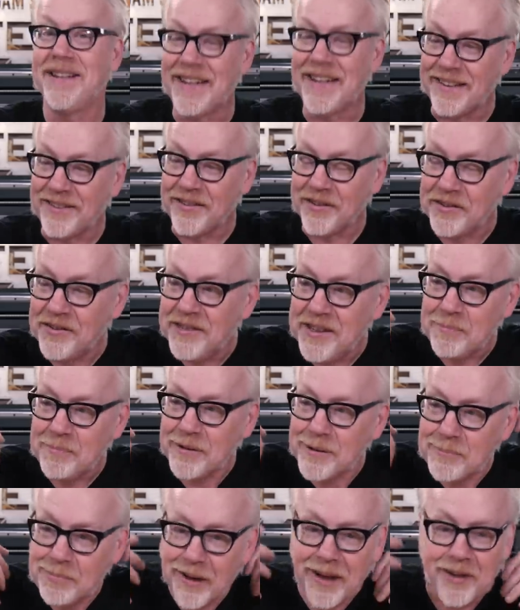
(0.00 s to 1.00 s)
That is a
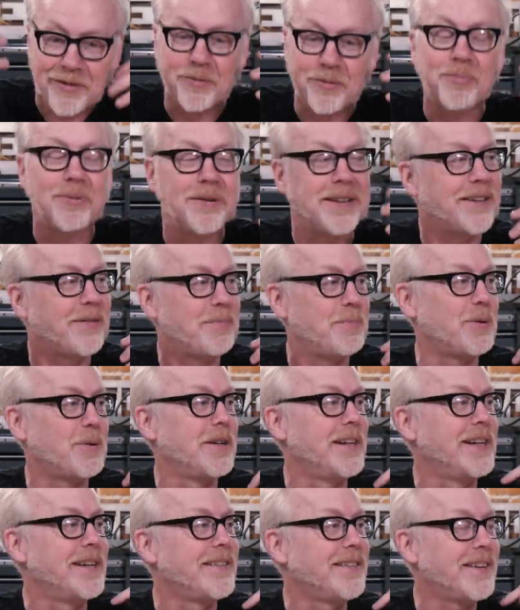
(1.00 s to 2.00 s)
deeply pleasurable
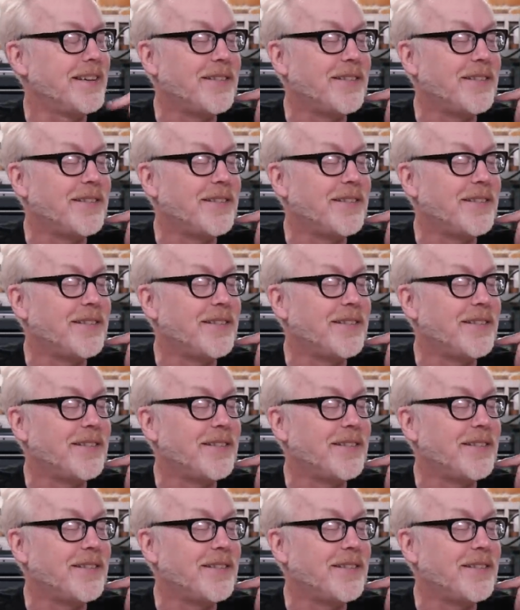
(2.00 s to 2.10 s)
experience.